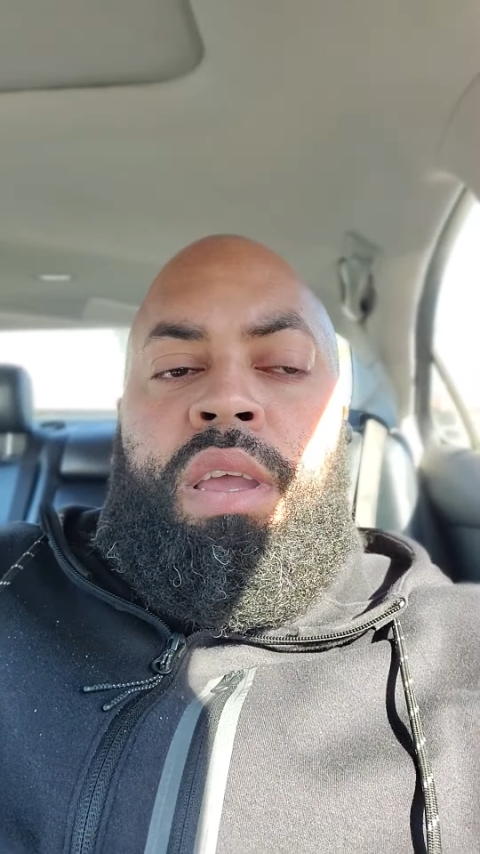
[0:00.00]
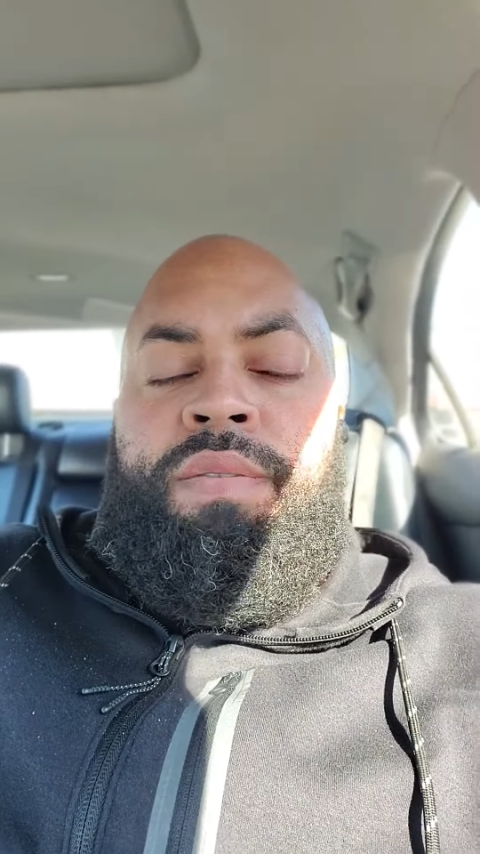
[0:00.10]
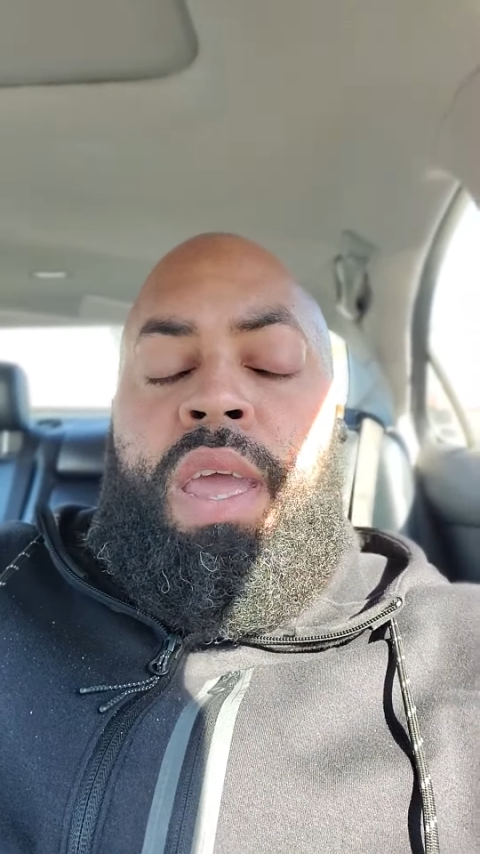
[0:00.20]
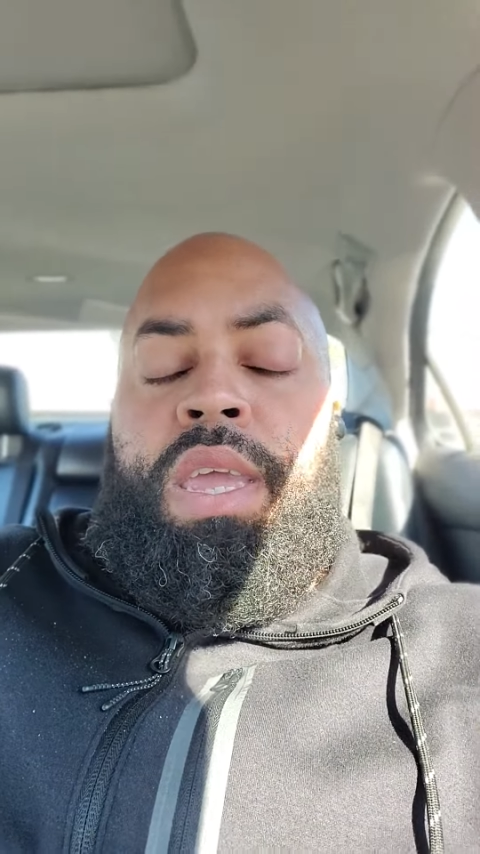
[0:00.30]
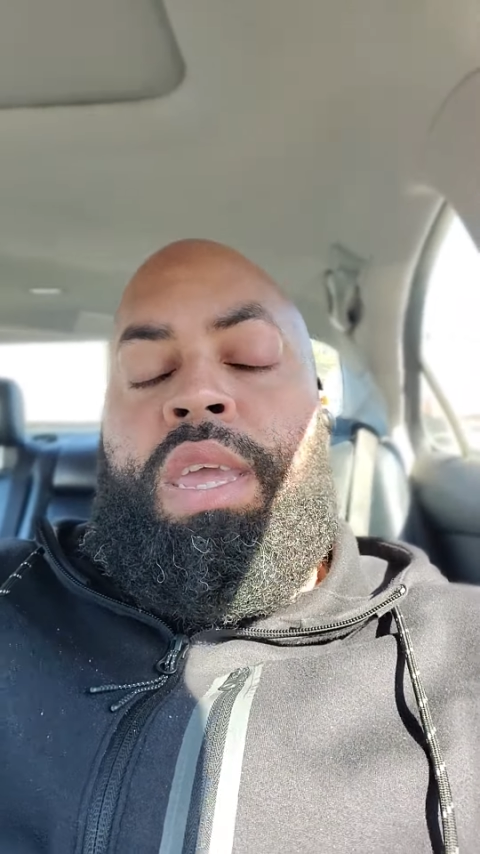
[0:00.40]
If
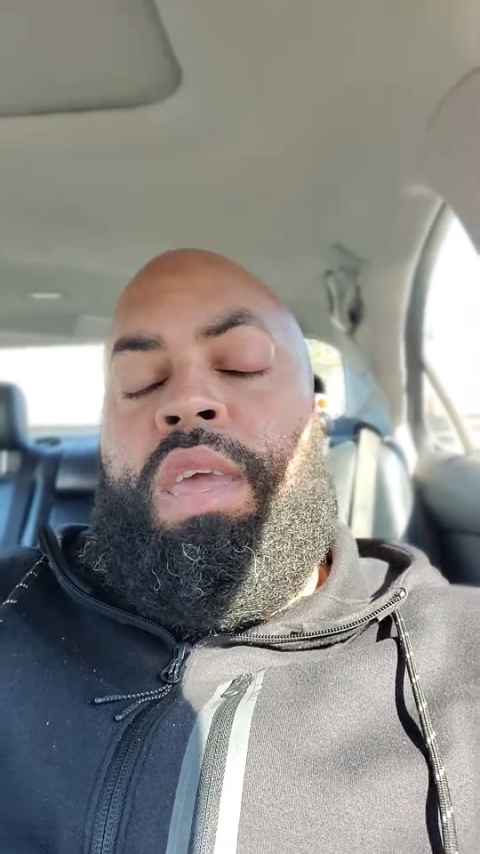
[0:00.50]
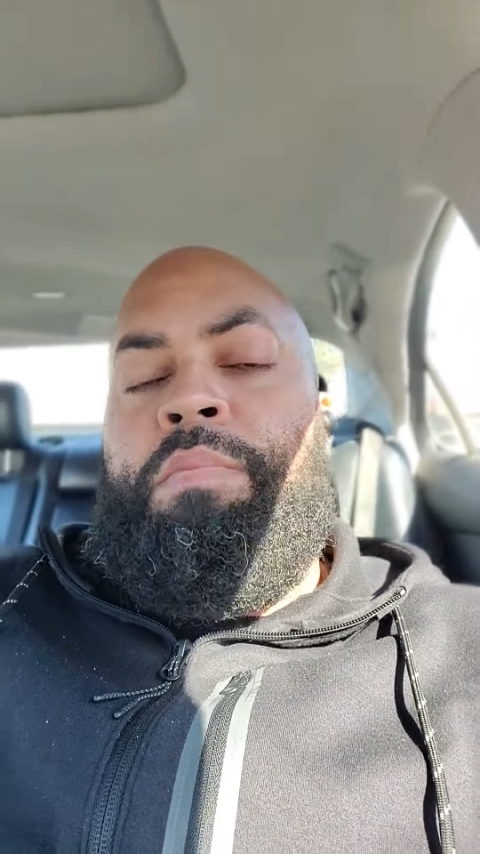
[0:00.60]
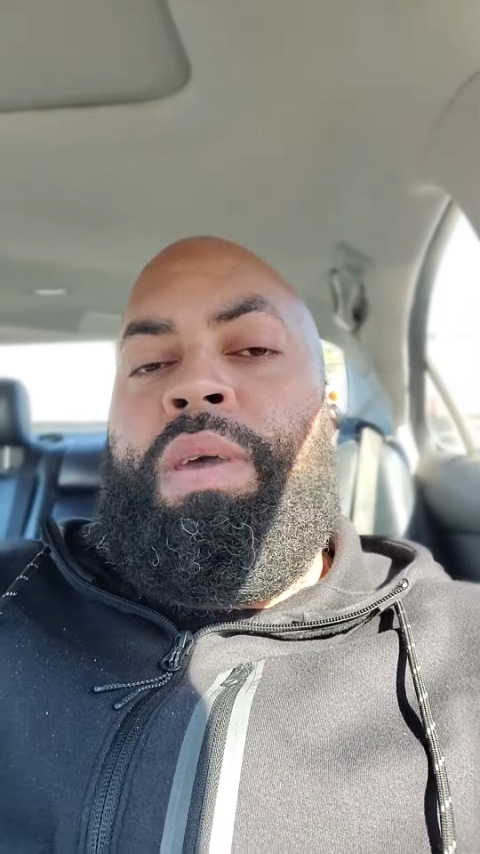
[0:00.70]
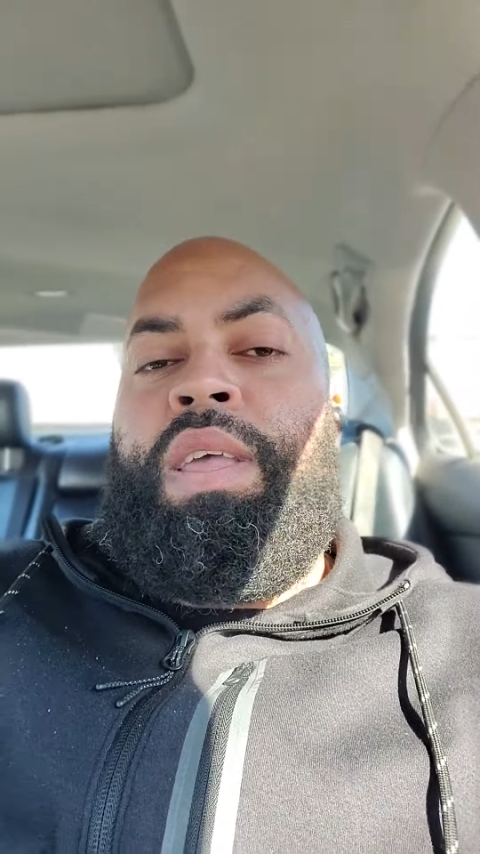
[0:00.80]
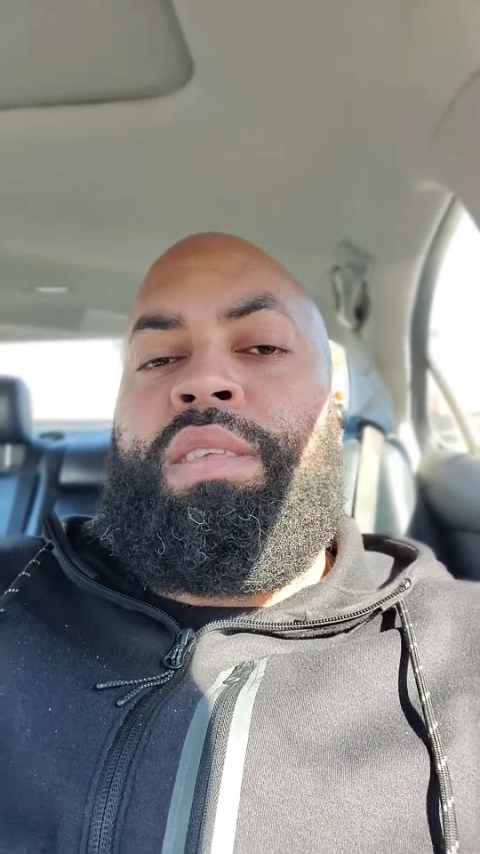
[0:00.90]
they can
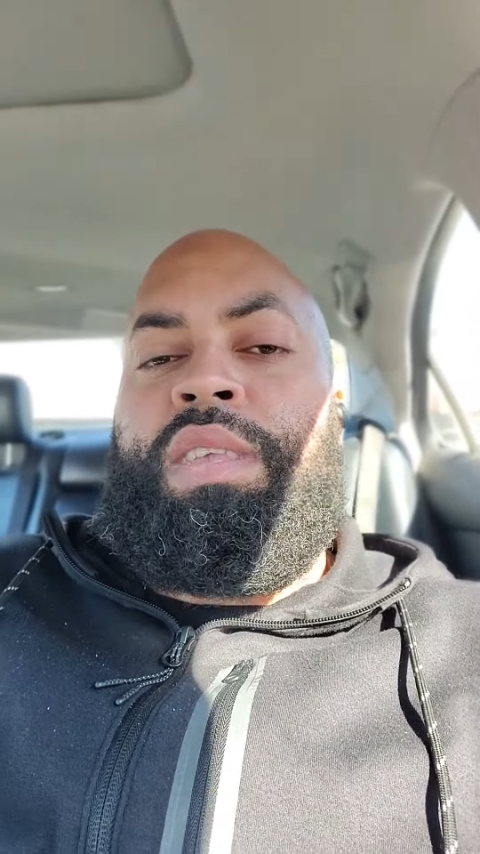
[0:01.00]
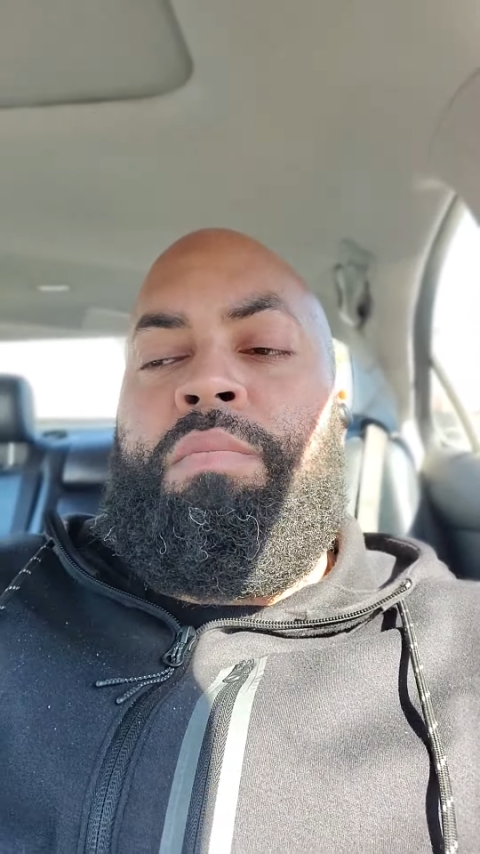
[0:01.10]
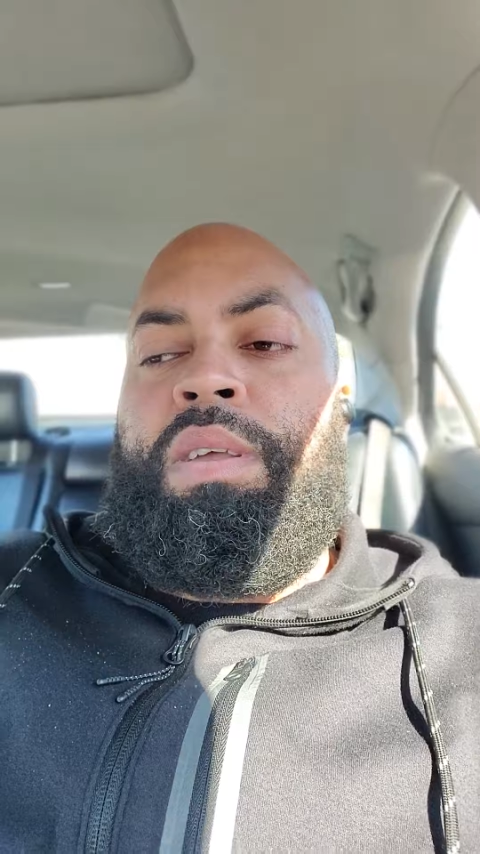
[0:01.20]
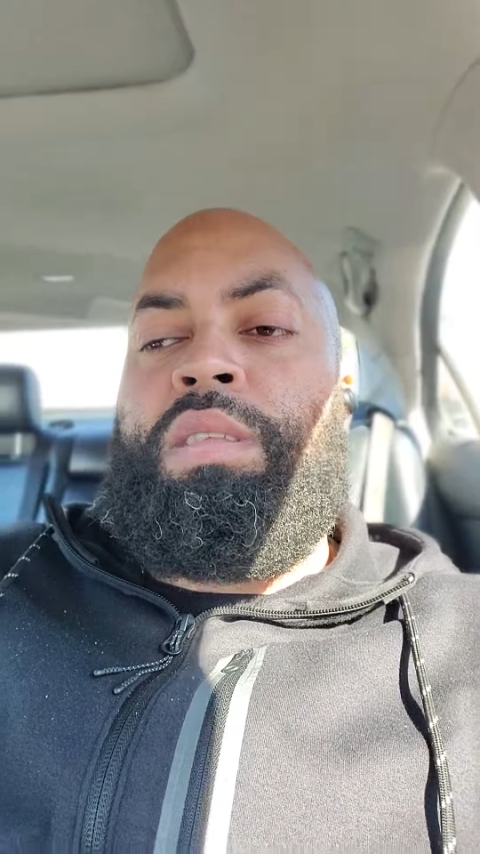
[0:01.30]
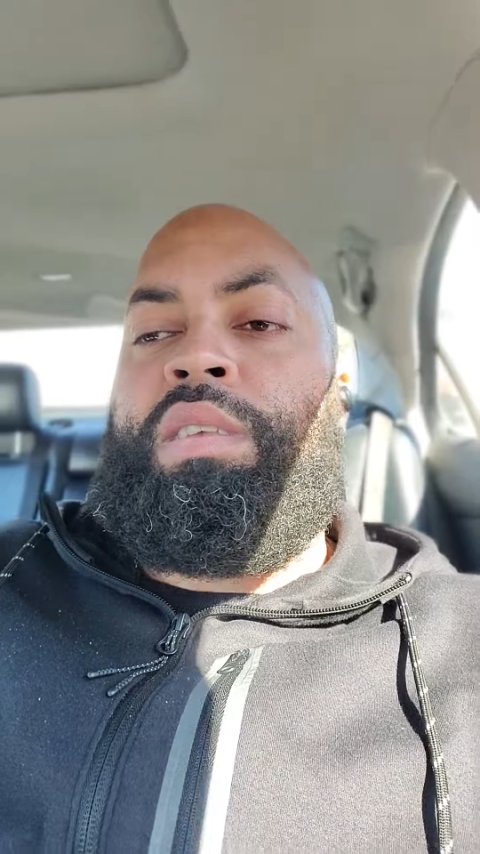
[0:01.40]
get Ben
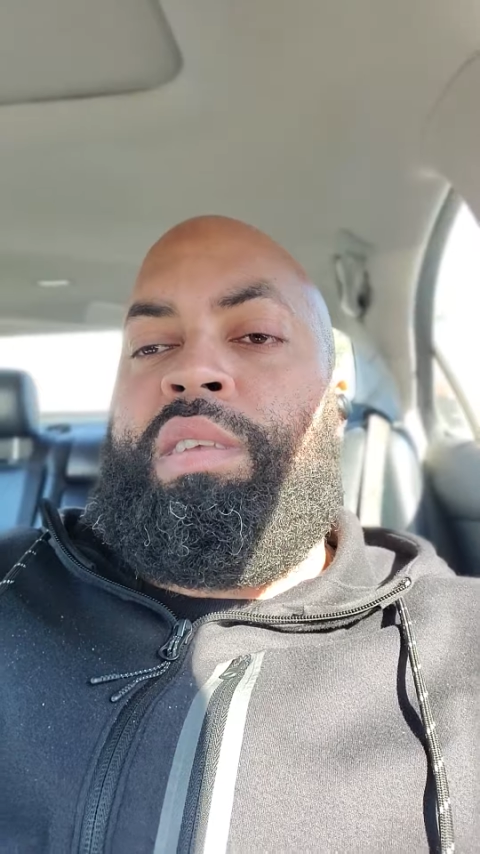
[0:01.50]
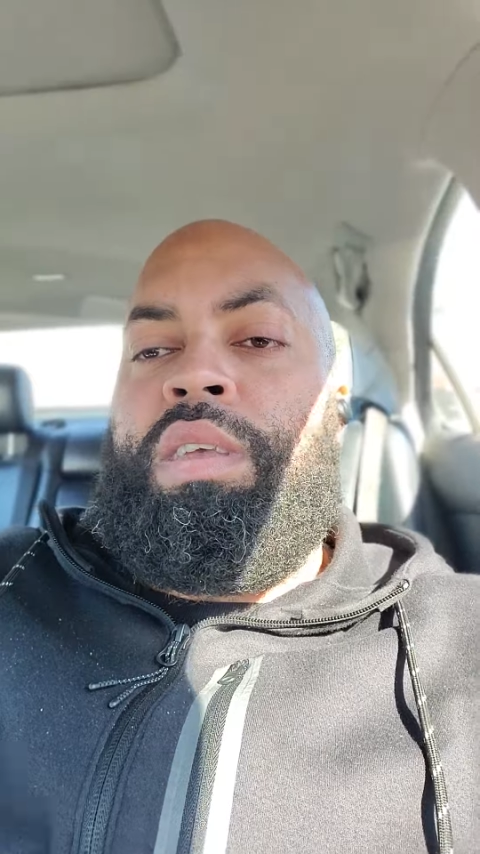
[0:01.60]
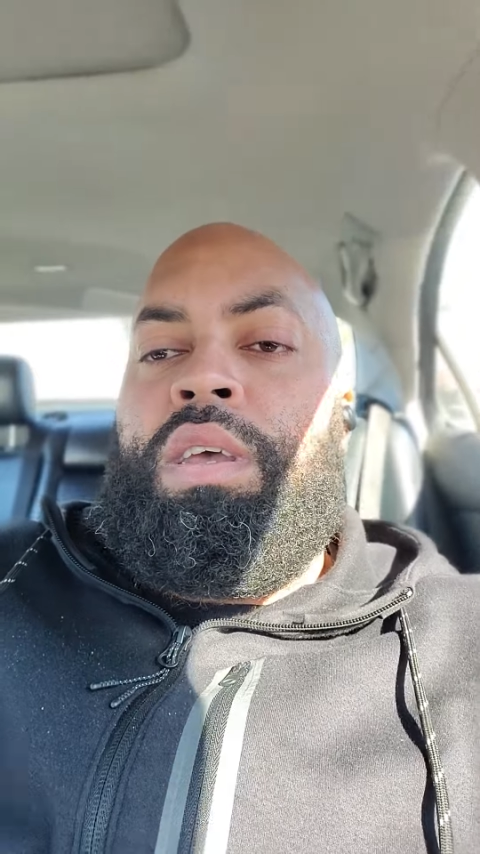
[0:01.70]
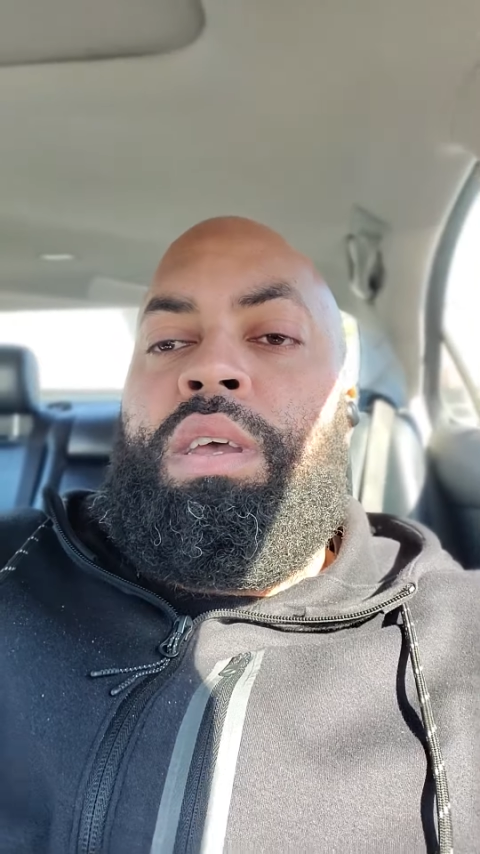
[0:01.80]
Simmons,